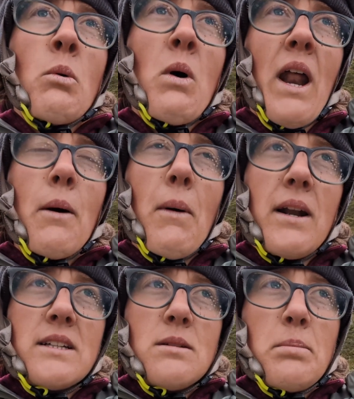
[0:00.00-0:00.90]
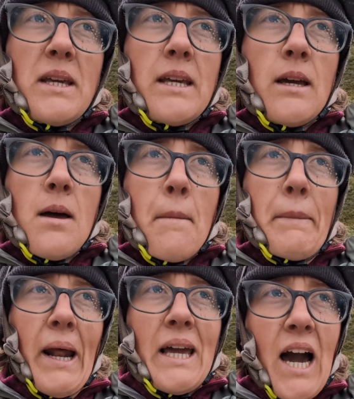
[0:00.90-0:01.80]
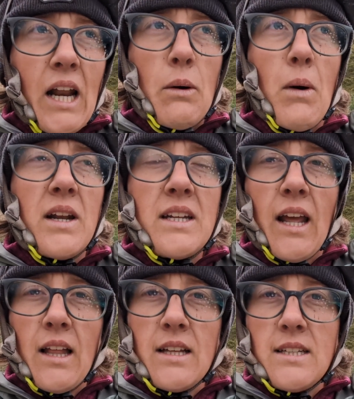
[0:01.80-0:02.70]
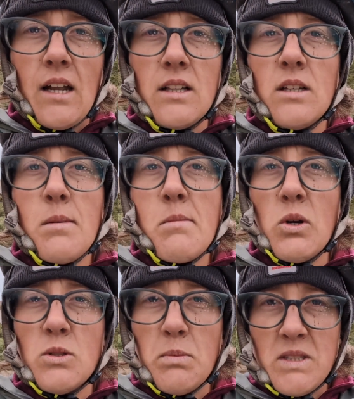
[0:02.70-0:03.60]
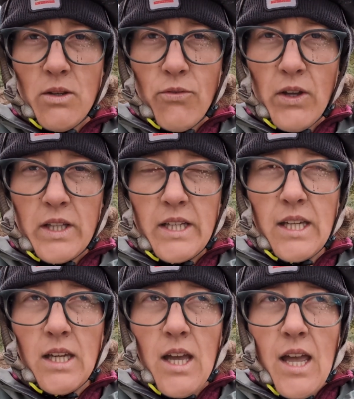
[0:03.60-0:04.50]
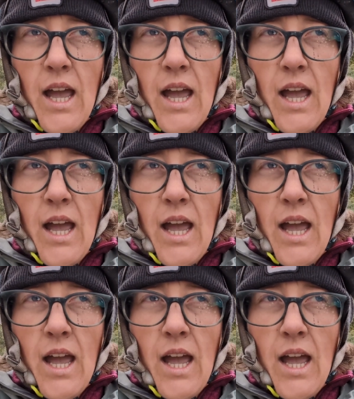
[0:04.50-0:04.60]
what I want it to be, but I kind of want to nail it down a little bit more specifically.